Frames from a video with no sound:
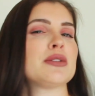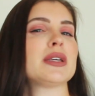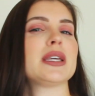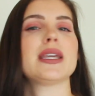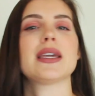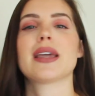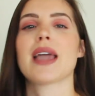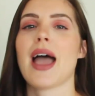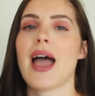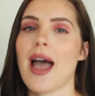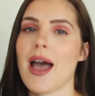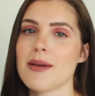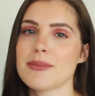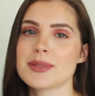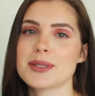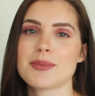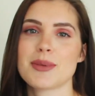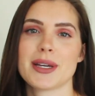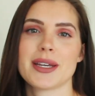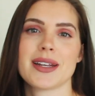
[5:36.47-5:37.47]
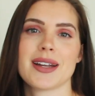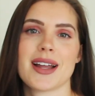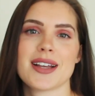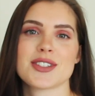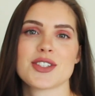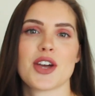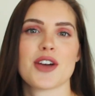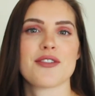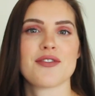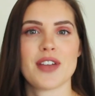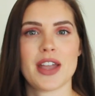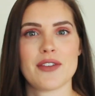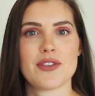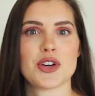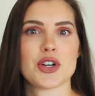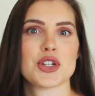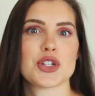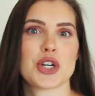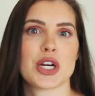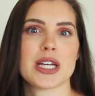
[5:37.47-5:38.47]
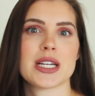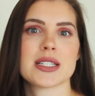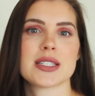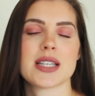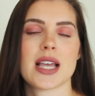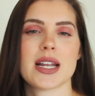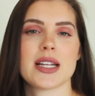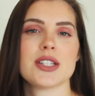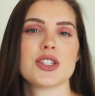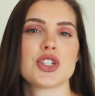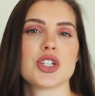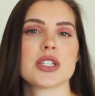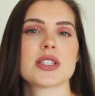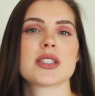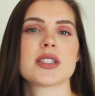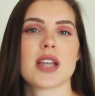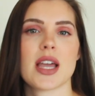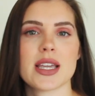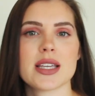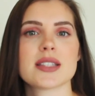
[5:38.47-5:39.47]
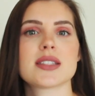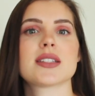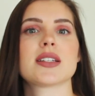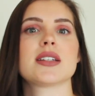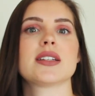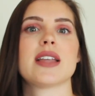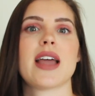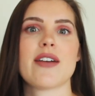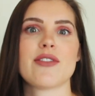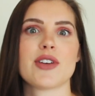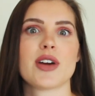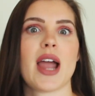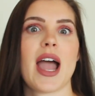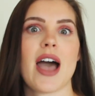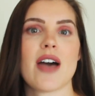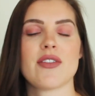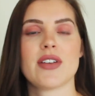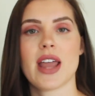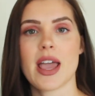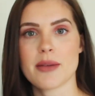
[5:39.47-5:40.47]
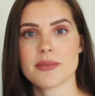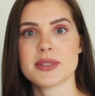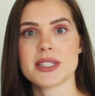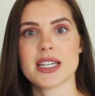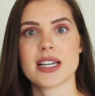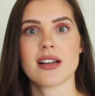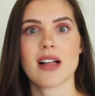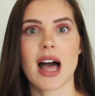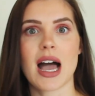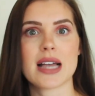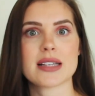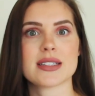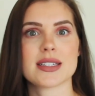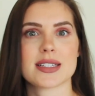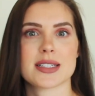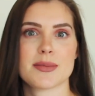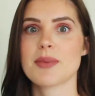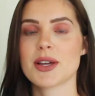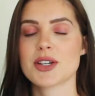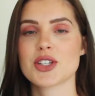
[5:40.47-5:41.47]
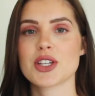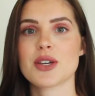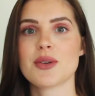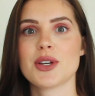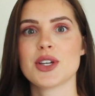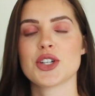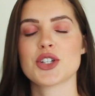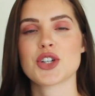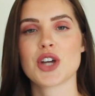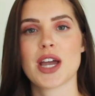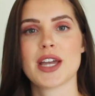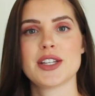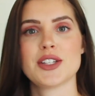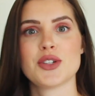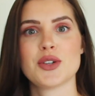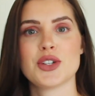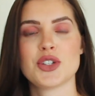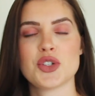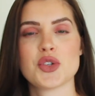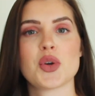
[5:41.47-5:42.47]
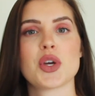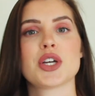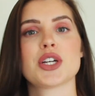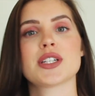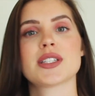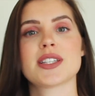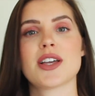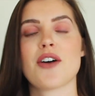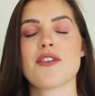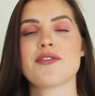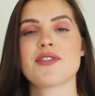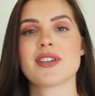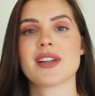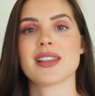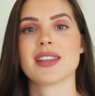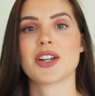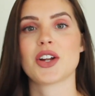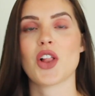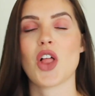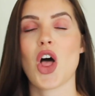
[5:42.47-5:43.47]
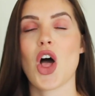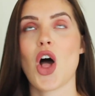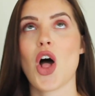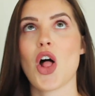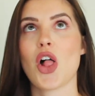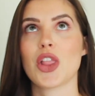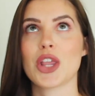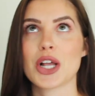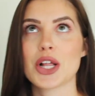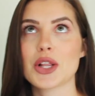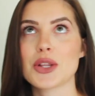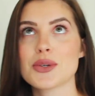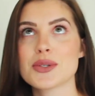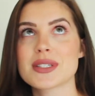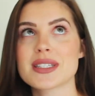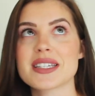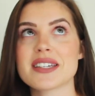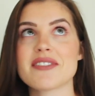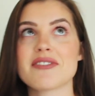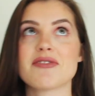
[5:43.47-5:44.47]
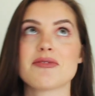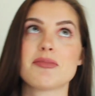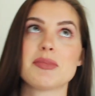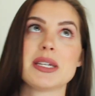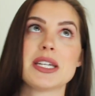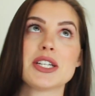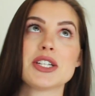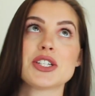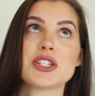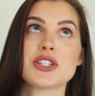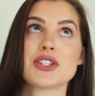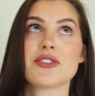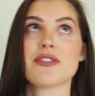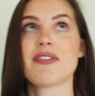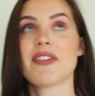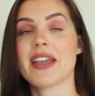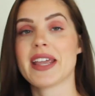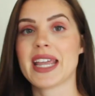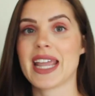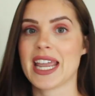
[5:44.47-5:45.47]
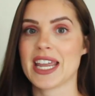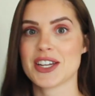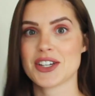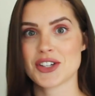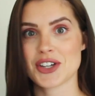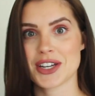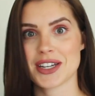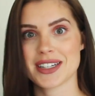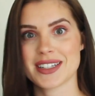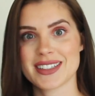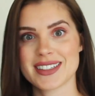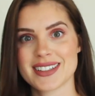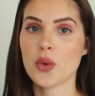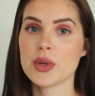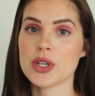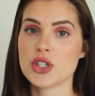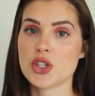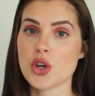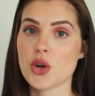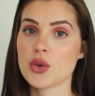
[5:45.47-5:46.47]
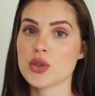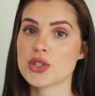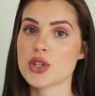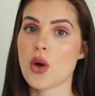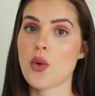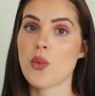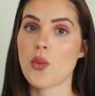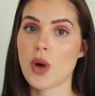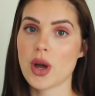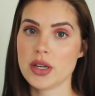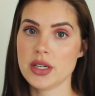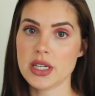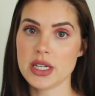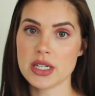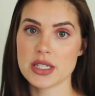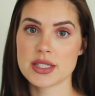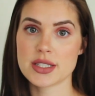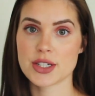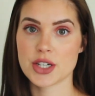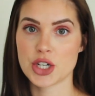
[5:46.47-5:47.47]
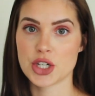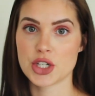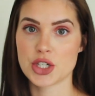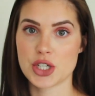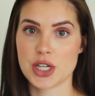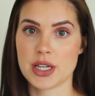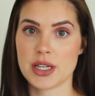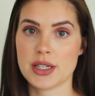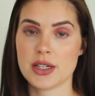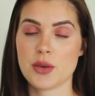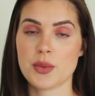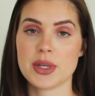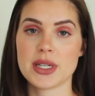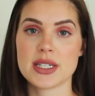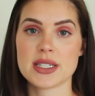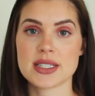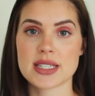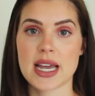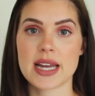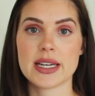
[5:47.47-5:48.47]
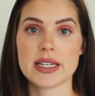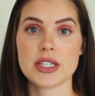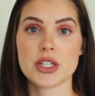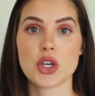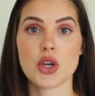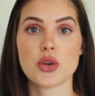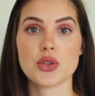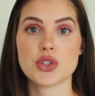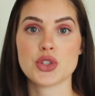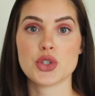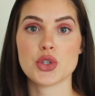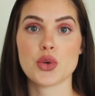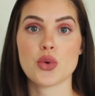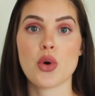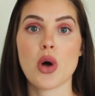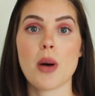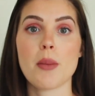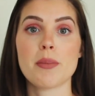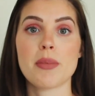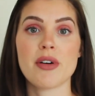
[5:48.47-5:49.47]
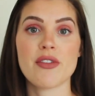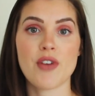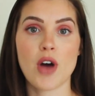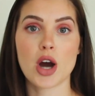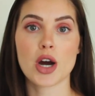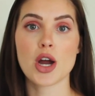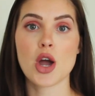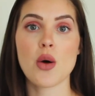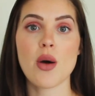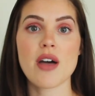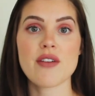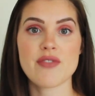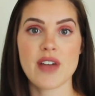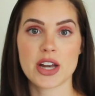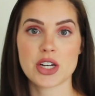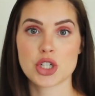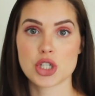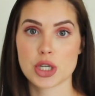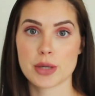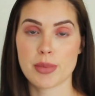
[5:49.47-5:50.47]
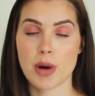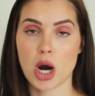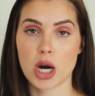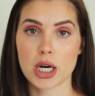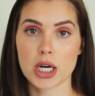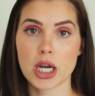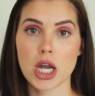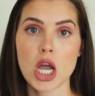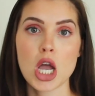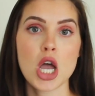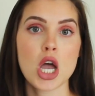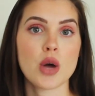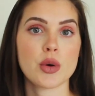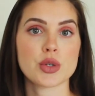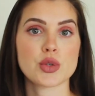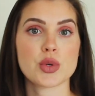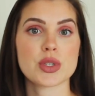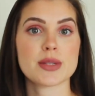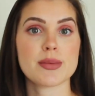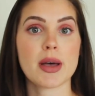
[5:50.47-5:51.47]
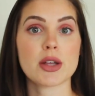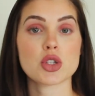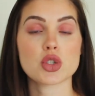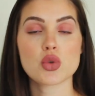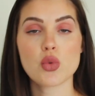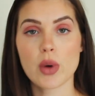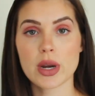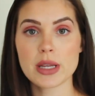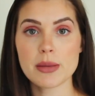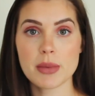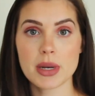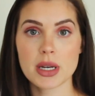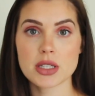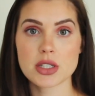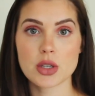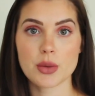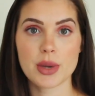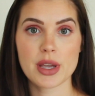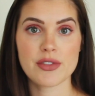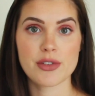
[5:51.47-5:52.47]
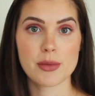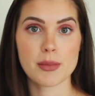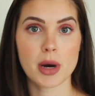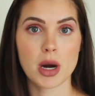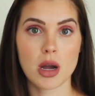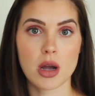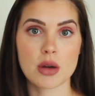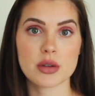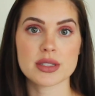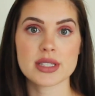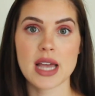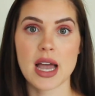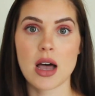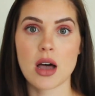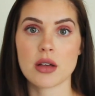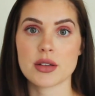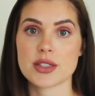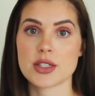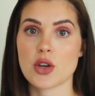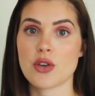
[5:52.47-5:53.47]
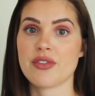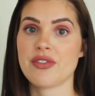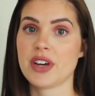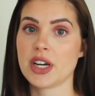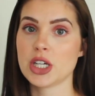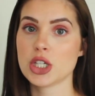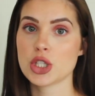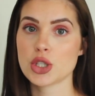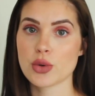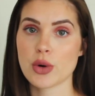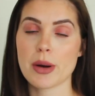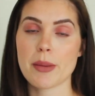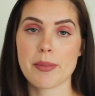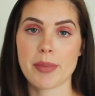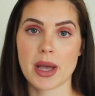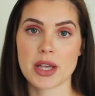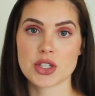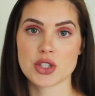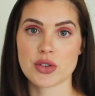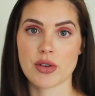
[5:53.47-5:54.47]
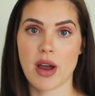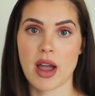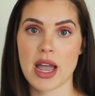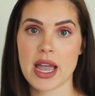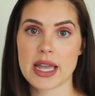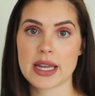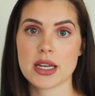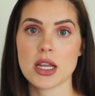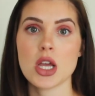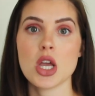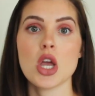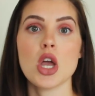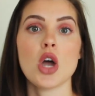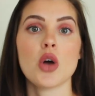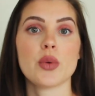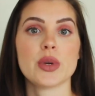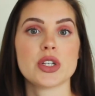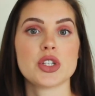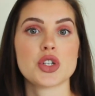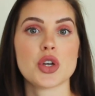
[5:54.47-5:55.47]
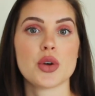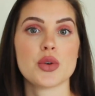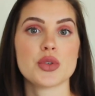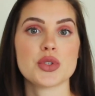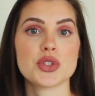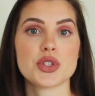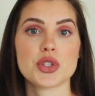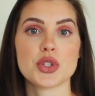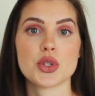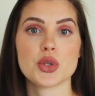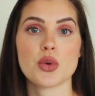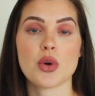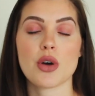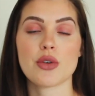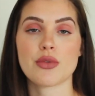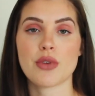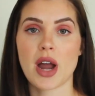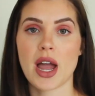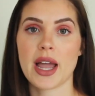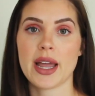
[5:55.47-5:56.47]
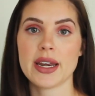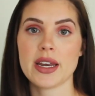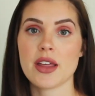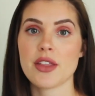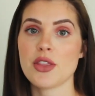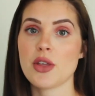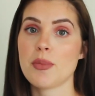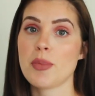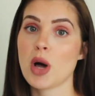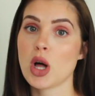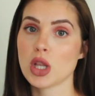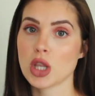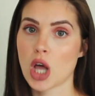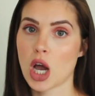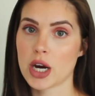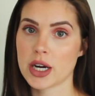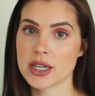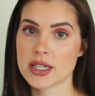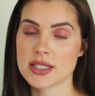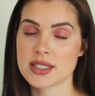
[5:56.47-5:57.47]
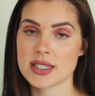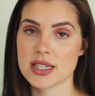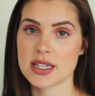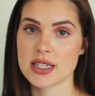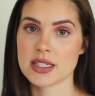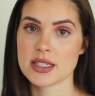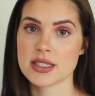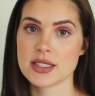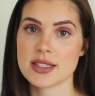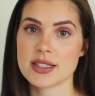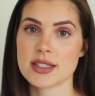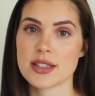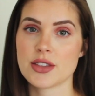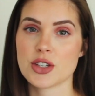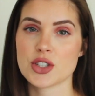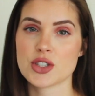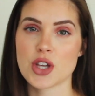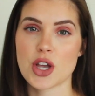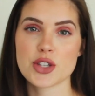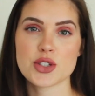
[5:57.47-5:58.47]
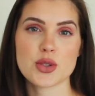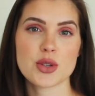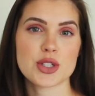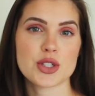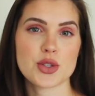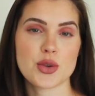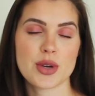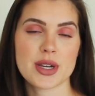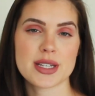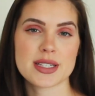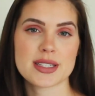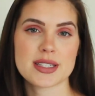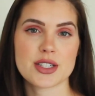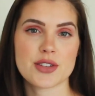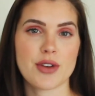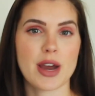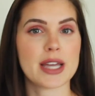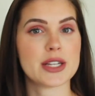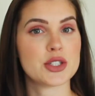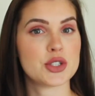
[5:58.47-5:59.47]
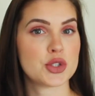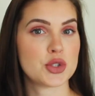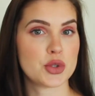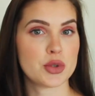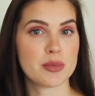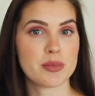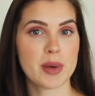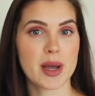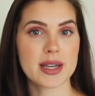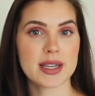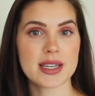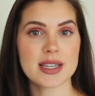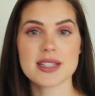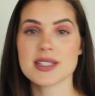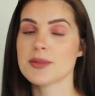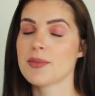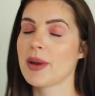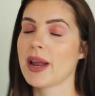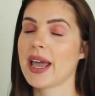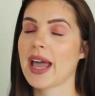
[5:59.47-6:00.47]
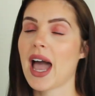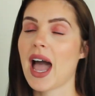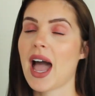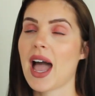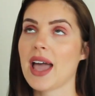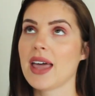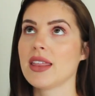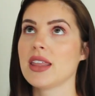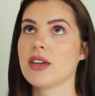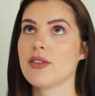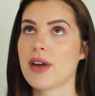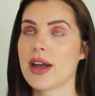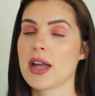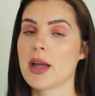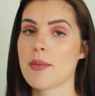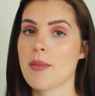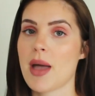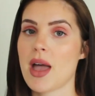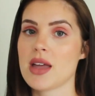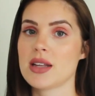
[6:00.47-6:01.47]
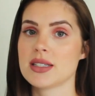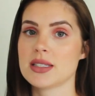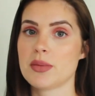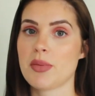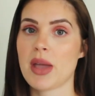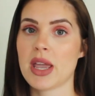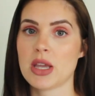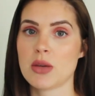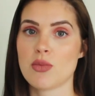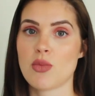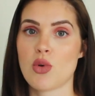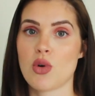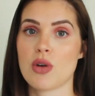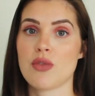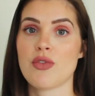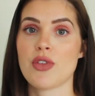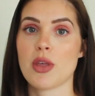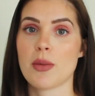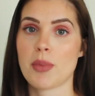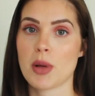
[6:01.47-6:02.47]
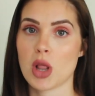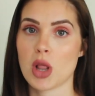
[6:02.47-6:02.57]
he kept bringing us our favorite drinks, and it's just nice to never have an empty glass, especially when you're trying to enjoy yourself in a little all-inclusive beach vacation. We chose one excursion. We decided to go to Bavaro Adventure Park, which was about 20 minutes away from our hotel, so a very short bus ride. We chose to ride the Polarises. There's also a choice to ride dune buggies, but I highly recommend paying more for the